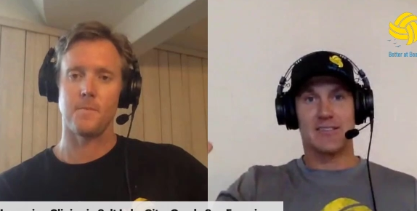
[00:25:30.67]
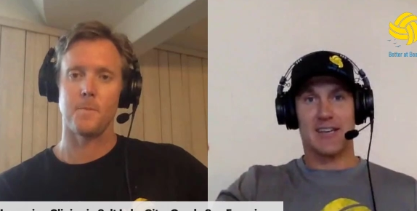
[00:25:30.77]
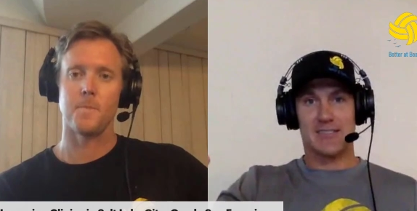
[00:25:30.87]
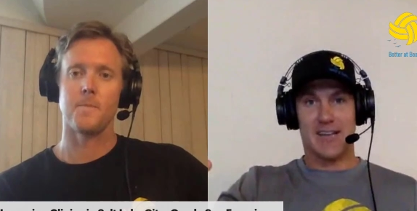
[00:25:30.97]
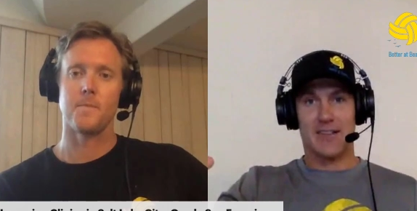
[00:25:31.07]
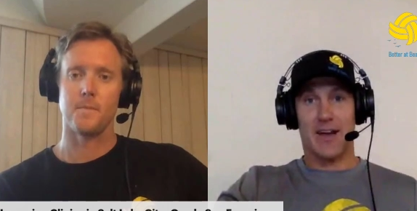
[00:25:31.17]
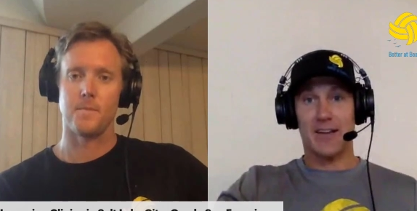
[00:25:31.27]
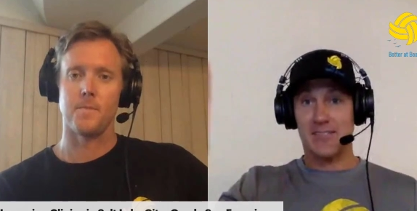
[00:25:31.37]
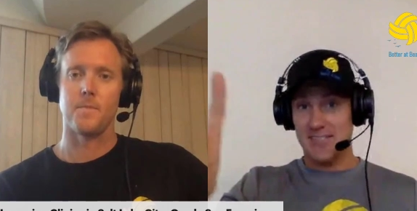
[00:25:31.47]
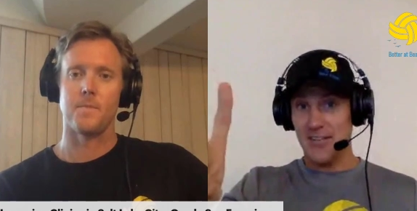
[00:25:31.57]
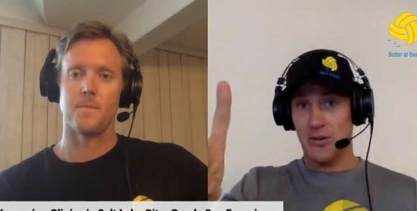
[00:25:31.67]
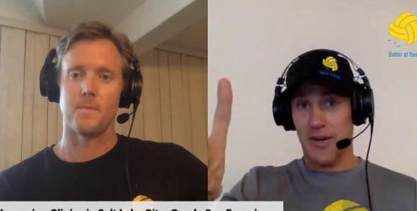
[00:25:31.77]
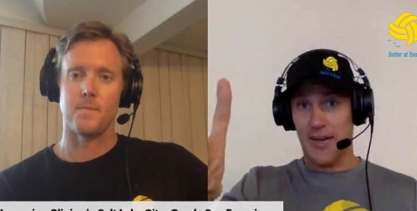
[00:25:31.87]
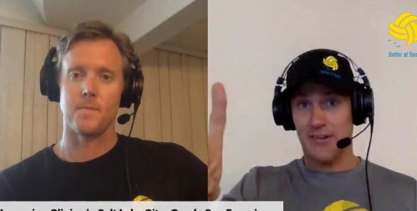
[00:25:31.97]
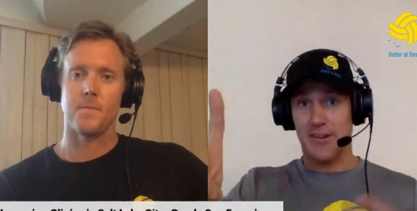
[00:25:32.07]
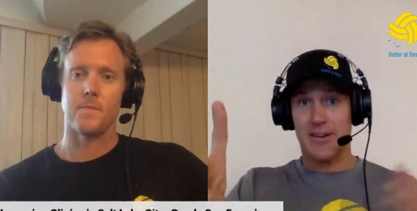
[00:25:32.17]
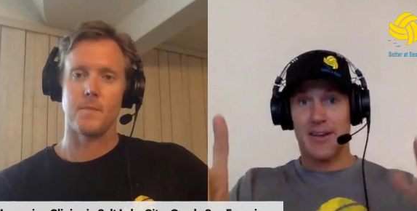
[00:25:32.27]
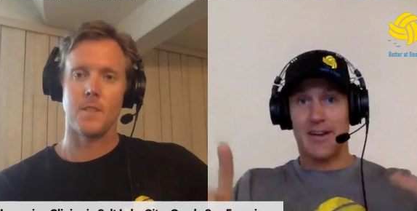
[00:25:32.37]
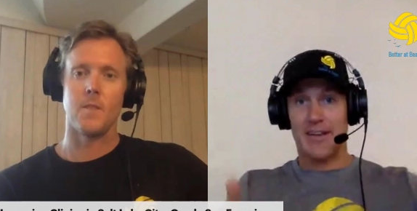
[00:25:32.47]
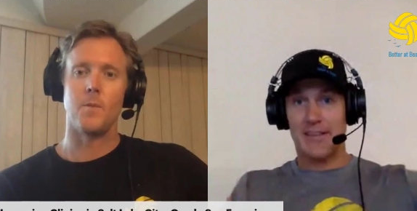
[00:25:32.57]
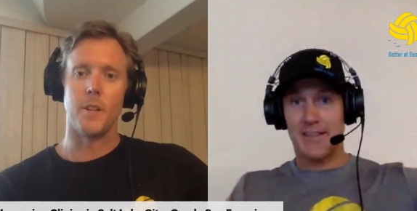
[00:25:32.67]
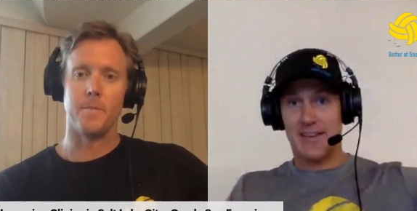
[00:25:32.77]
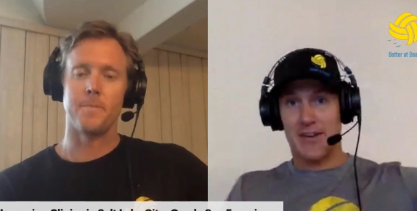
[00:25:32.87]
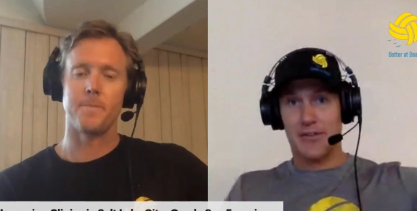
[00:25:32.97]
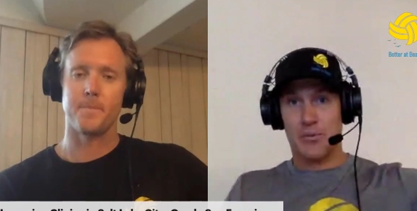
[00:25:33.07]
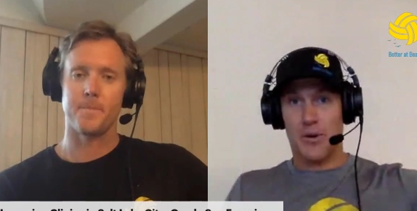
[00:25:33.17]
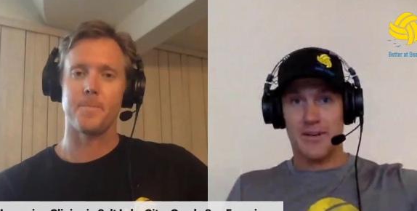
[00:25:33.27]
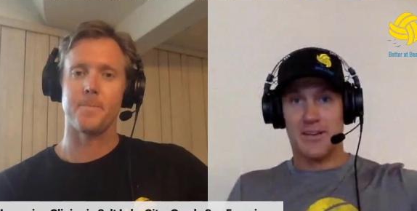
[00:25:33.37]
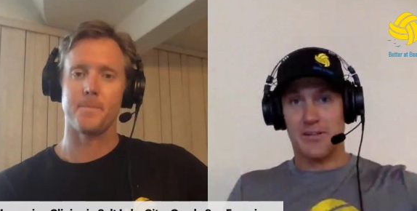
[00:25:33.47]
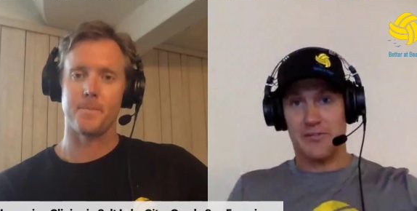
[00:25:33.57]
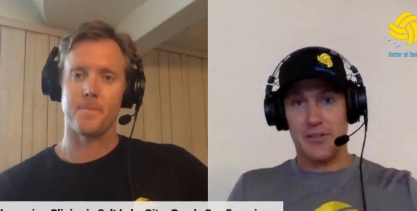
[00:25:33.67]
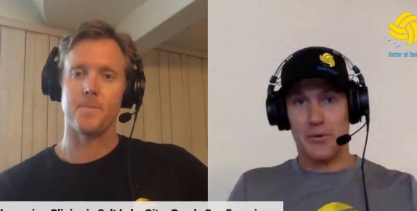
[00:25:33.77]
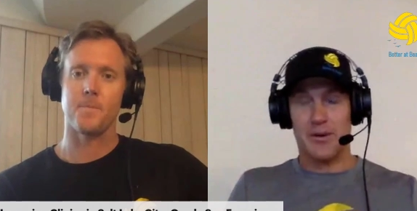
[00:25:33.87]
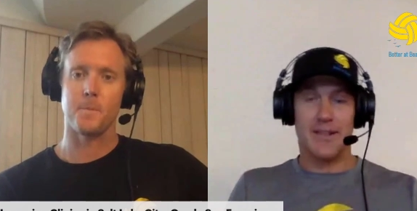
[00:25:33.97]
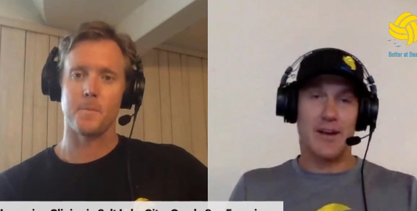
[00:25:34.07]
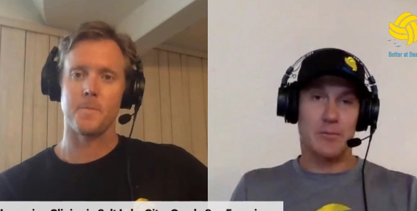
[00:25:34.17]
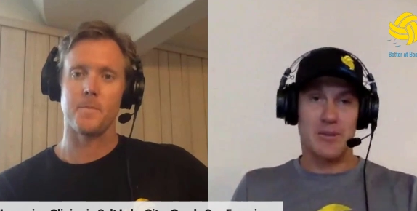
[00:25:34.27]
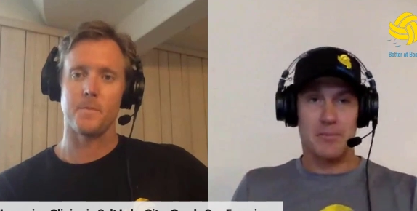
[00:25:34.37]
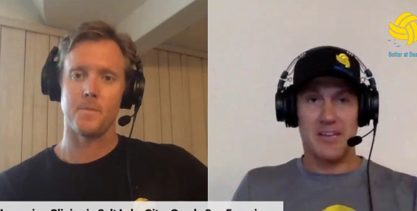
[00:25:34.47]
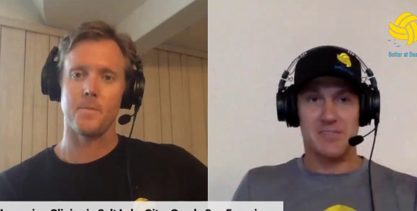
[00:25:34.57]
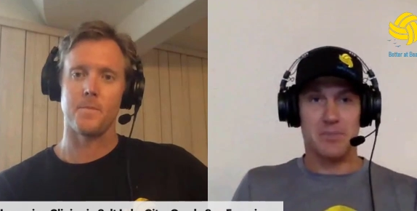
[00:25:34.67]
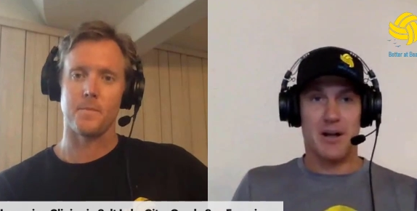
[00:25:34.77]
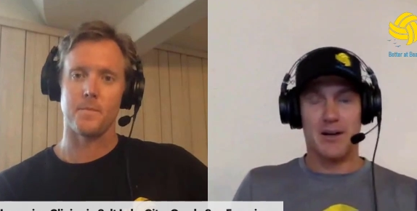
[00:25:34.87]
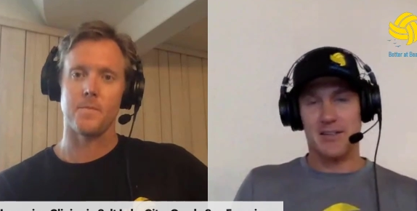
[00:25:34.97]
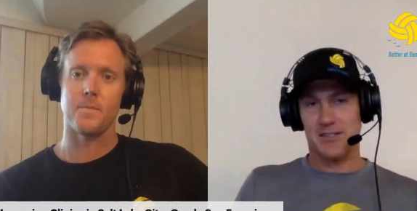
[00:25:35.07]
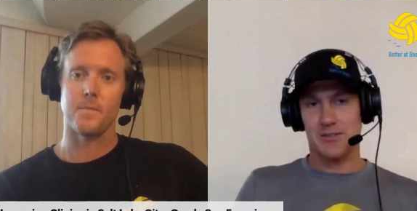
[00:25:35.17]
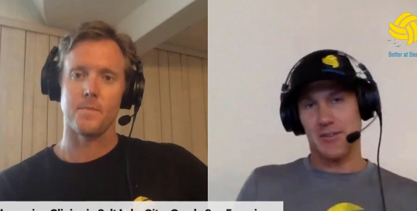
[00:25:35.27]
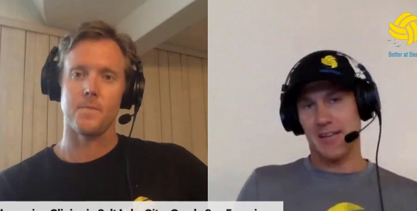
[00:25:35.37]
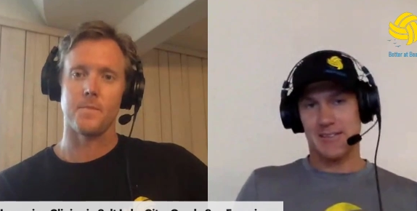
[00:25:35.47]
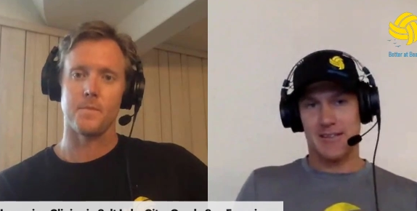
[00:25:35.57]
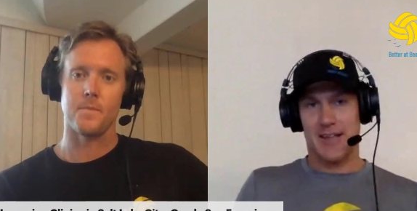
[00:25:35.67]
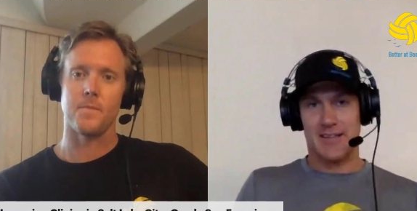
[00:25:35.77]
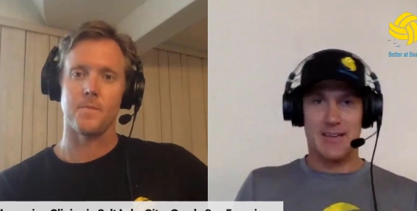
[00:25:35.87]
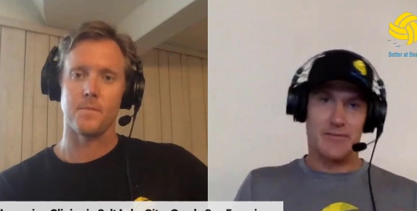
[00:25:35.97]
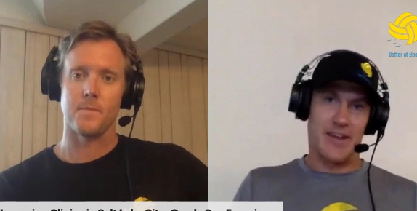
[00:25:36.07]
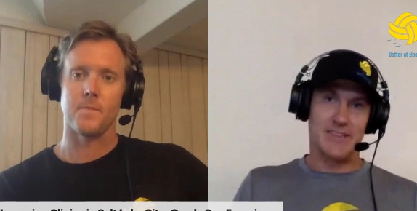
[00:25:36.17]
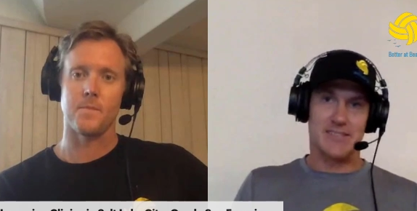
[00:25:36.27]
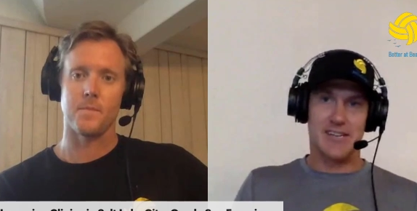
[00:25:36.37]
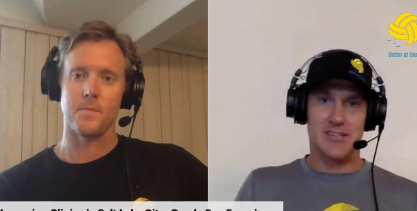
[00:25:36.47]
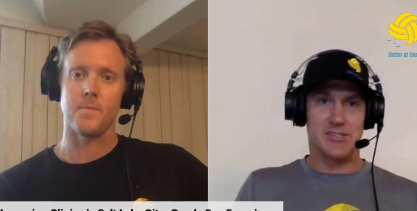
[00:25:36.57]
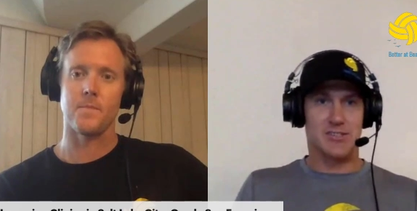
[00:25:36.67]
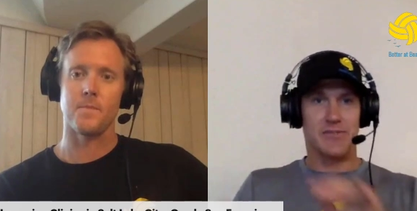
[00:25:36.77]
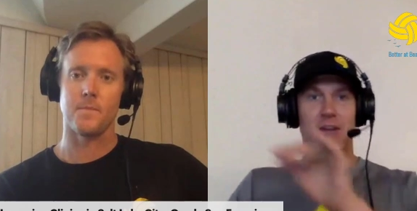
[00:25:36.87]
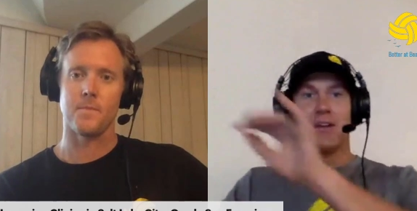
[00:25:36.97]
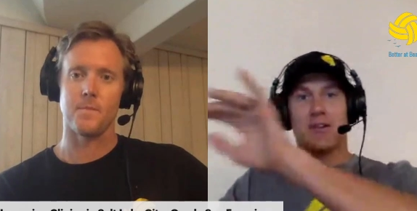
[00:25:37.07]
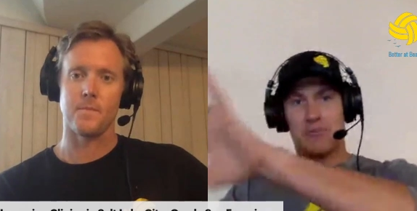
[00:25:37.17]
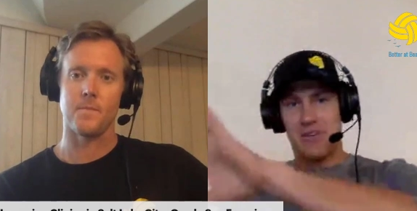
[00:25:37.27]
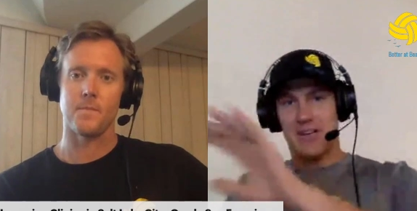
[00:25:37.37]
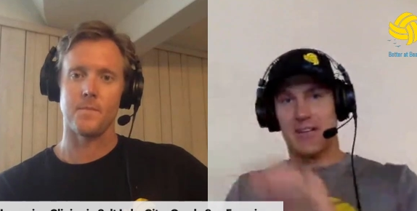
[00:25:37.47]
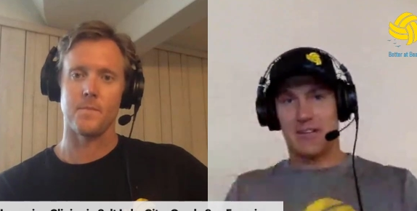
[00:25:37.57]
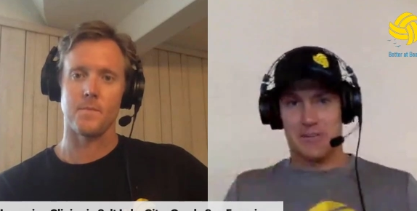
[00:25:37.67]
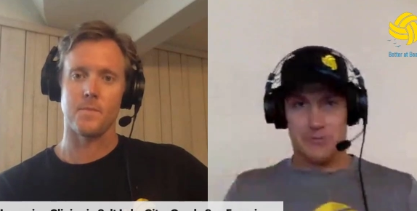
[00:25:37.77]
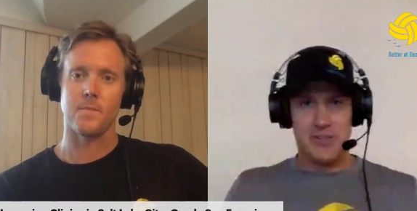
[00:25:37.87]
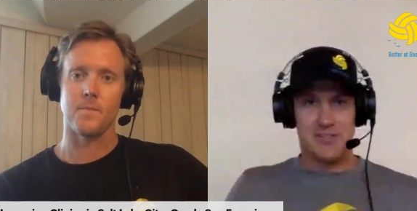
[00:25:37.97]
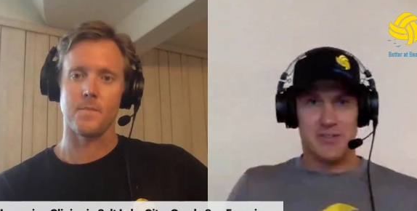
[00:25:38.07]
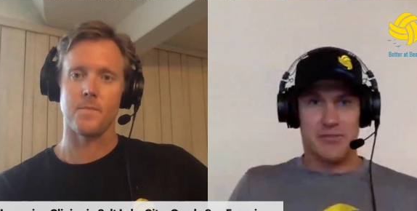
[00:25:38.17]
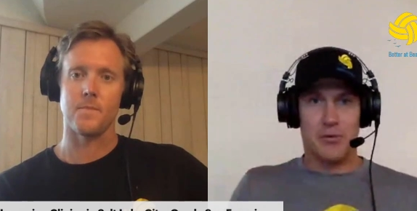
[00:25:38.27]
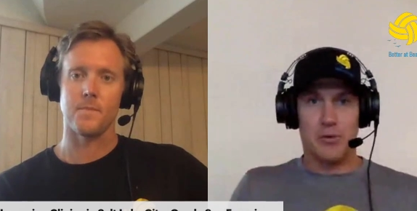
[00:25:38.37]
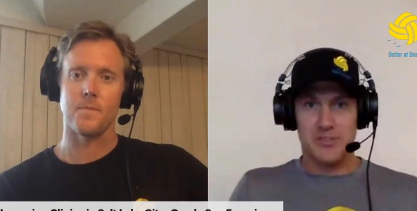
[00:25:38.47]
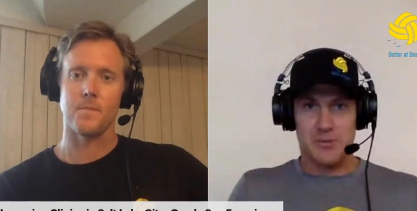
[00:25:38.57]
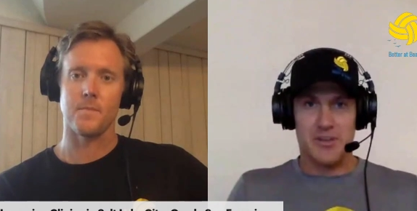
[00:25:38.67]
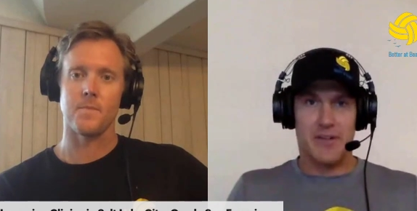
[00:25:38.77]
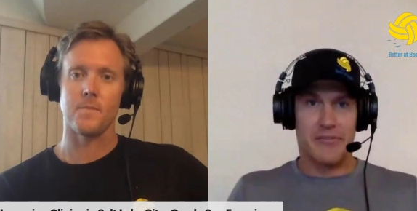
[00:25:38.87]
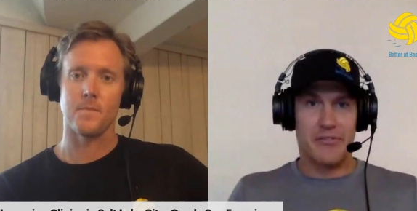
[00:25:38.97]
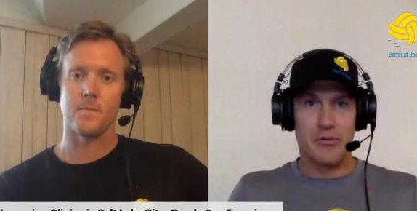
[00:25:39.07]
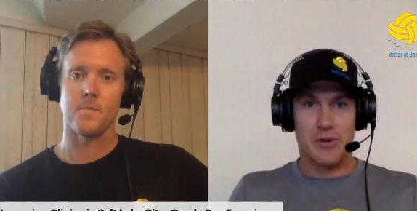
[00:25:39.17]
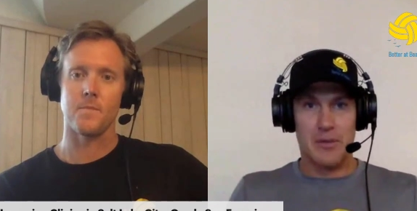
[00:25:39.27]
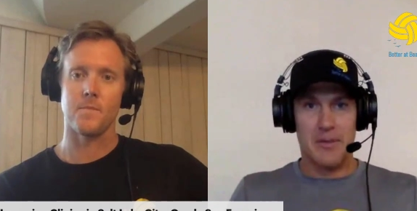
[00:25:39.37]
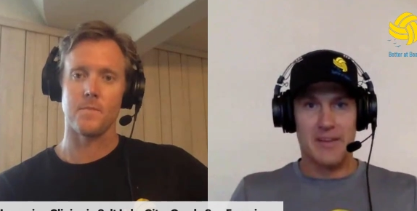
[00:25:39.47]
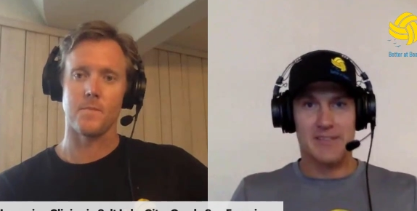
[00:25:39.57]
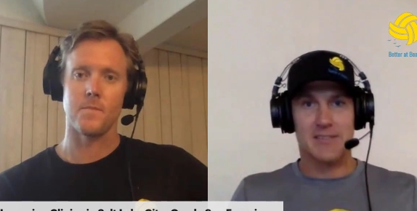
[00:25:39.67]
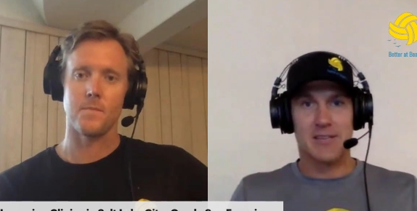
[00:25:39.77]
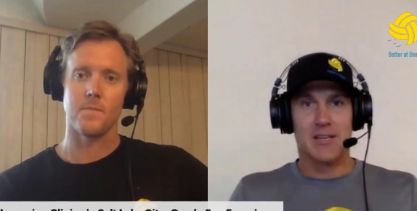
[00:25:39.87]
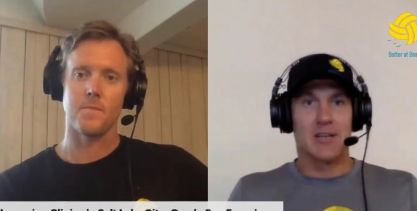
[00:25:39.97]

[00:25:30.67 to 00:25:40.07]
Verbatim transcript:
Speaker 1: takes that line, single hand, and then the other one can float. And that'll be a base block until you get to the advanced stages of reading and threes and fours where you have full commits.